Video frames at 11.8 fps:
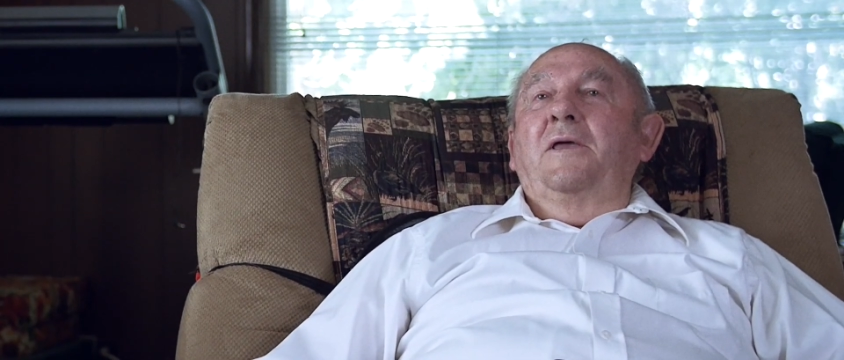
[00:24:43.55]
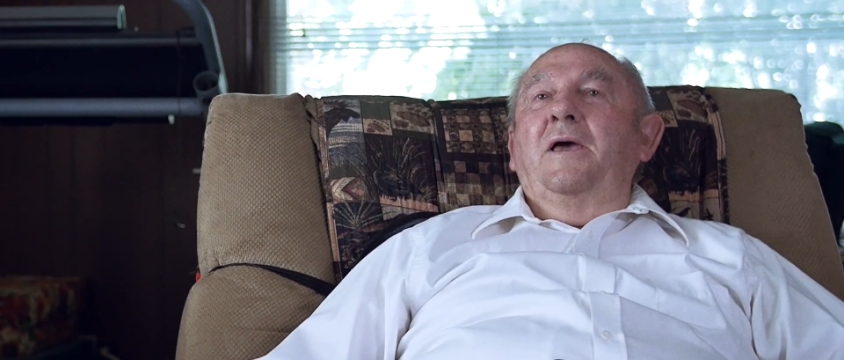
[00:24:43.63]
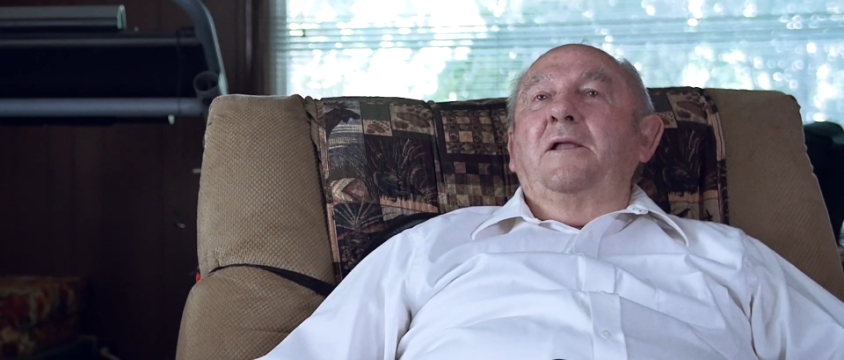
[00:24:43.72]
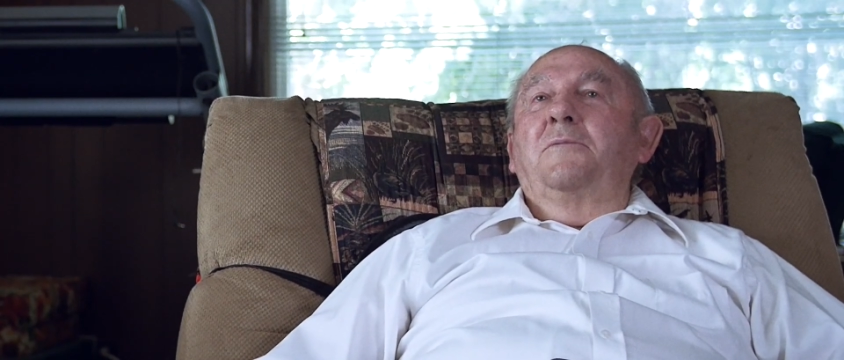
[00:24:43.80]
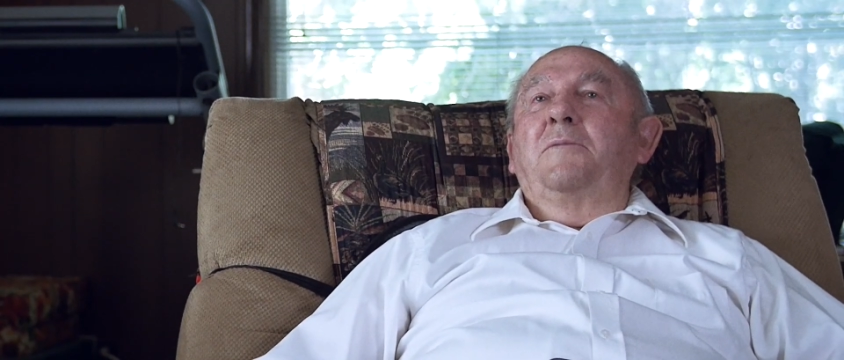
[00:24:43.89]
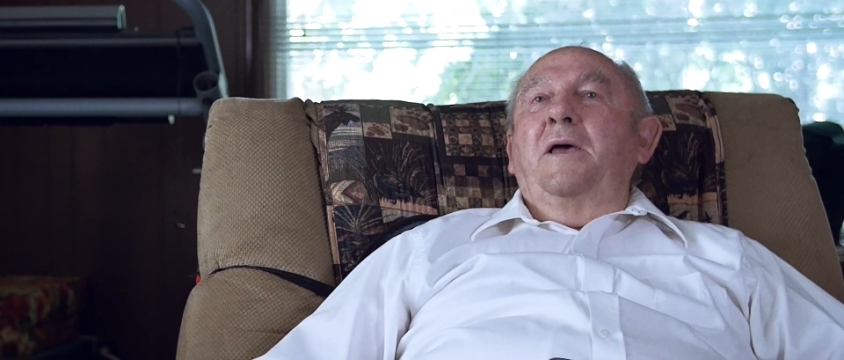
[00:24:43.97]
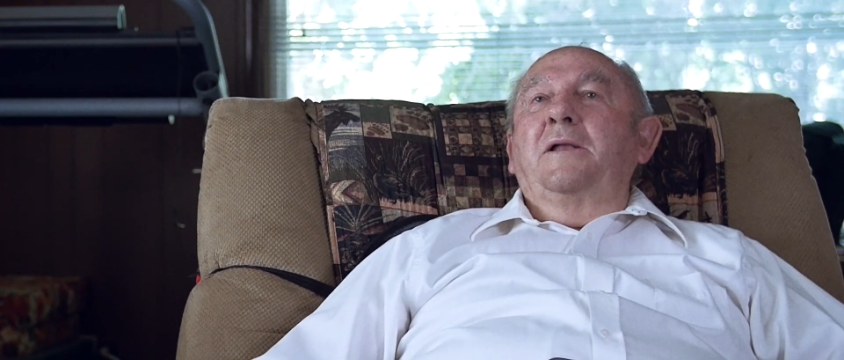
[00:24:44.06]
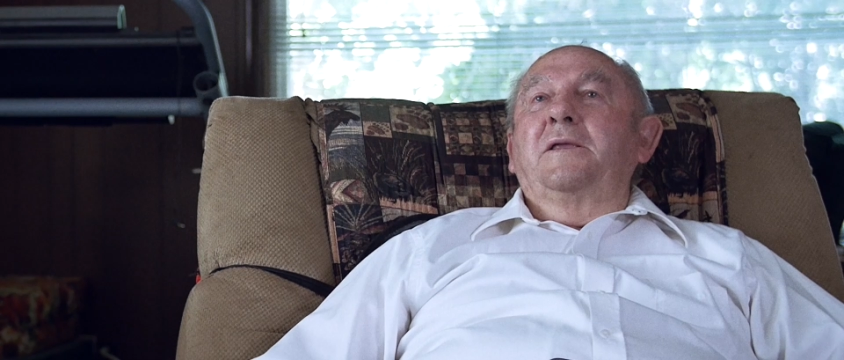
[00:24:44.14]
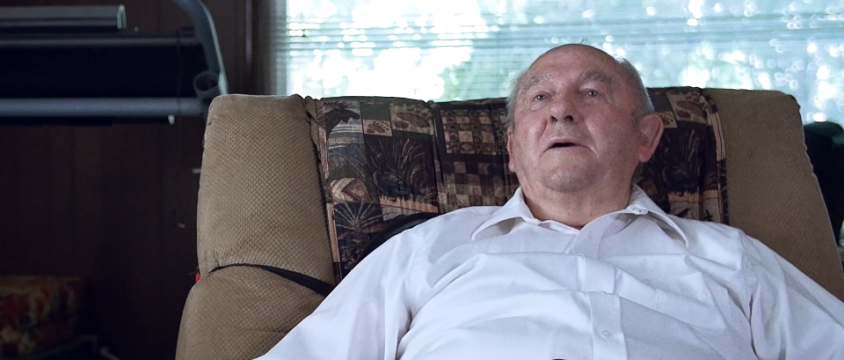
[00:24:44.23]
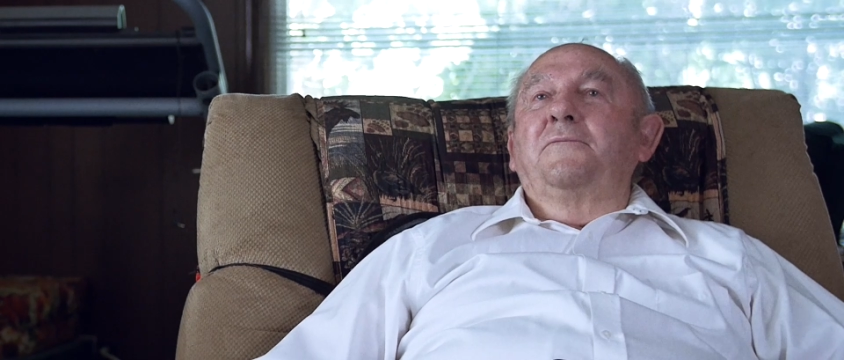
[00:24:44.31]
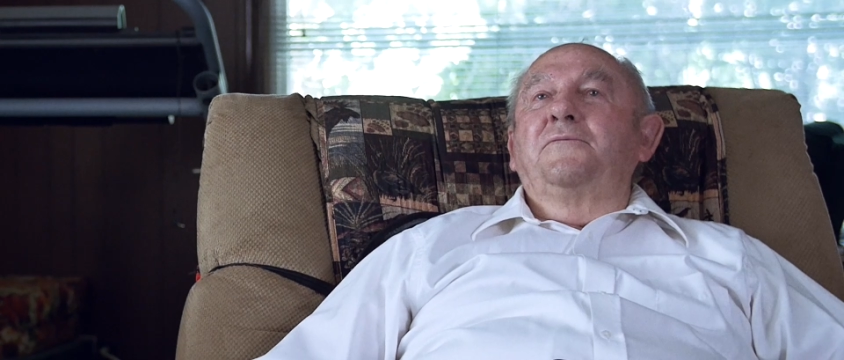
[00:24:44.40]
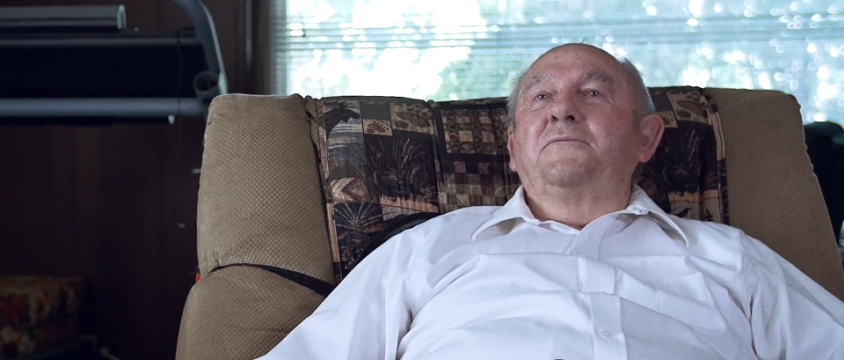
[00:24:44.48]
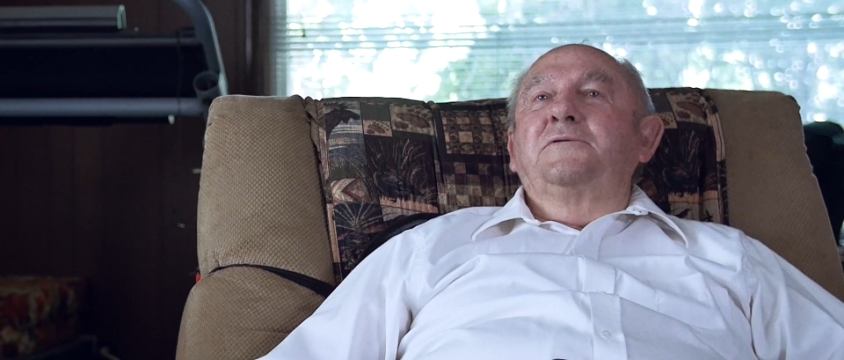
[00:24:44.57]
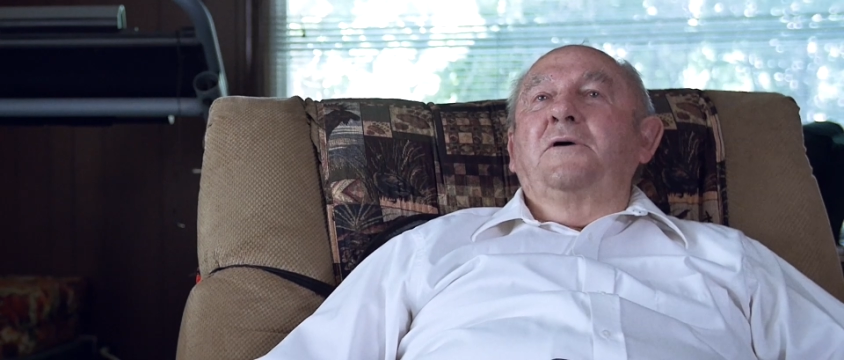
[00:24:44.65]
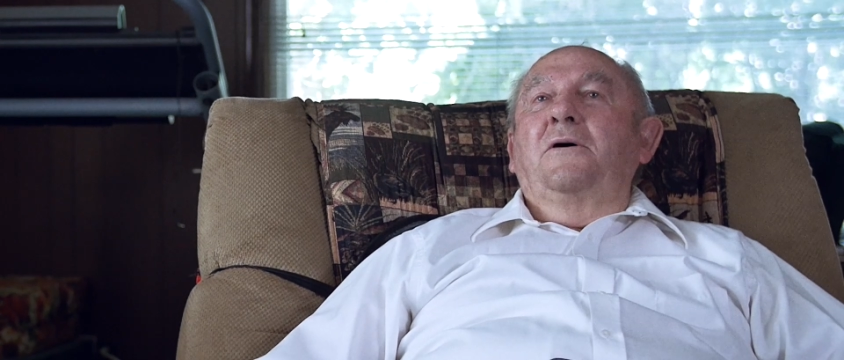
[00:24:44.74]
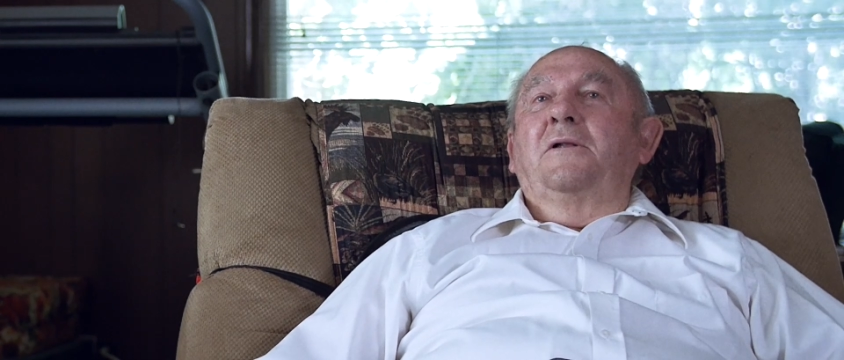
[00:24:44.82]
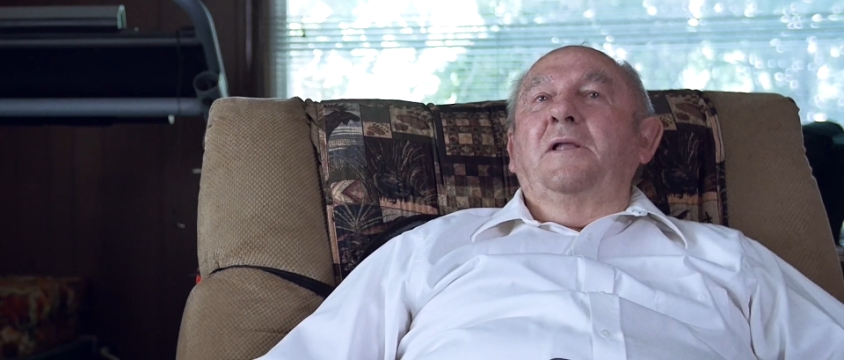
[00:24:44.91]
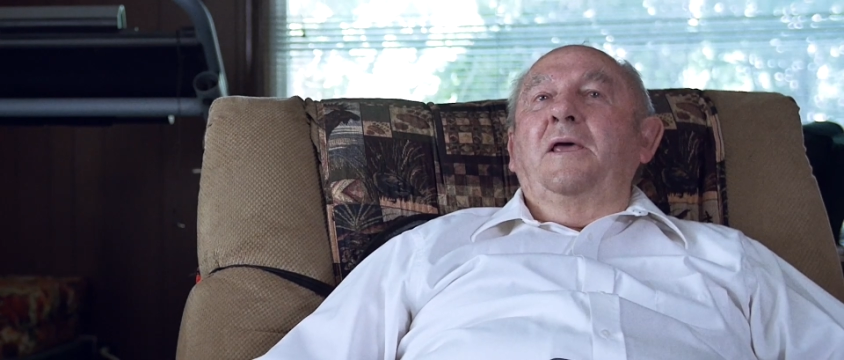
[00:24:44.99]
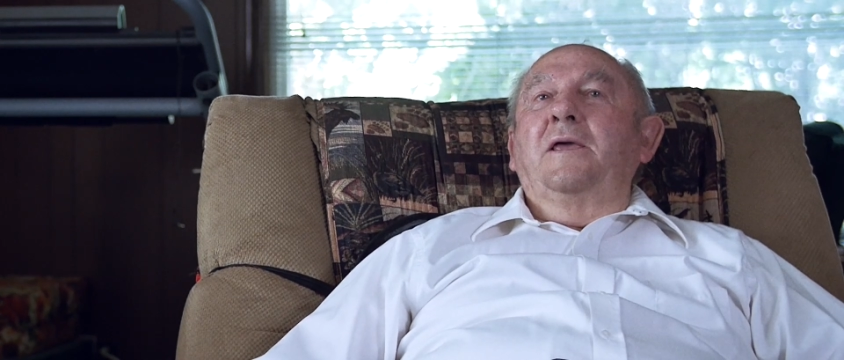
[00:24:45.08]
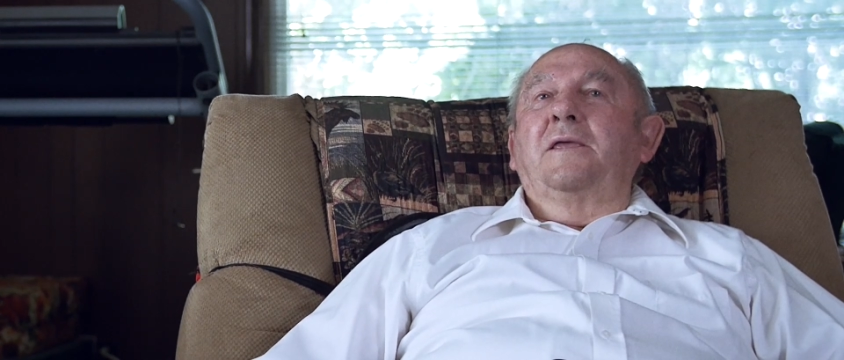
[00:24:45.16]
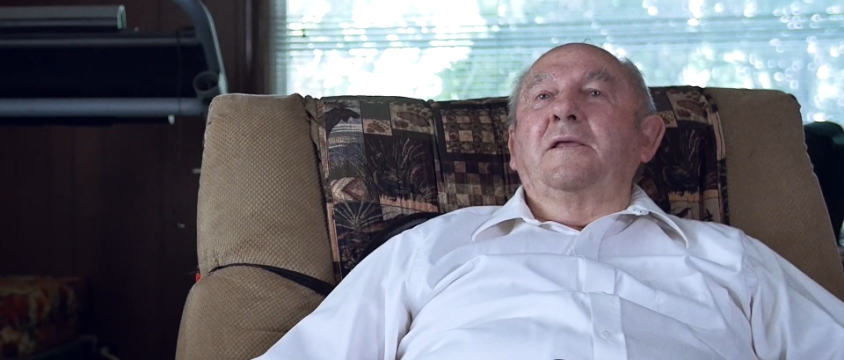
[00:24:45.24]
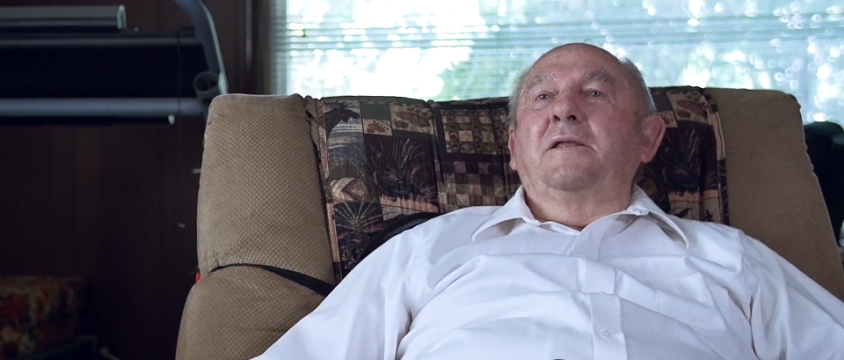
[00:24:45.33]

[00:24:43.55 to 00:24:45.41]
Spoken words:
had a man come from Salt Lake,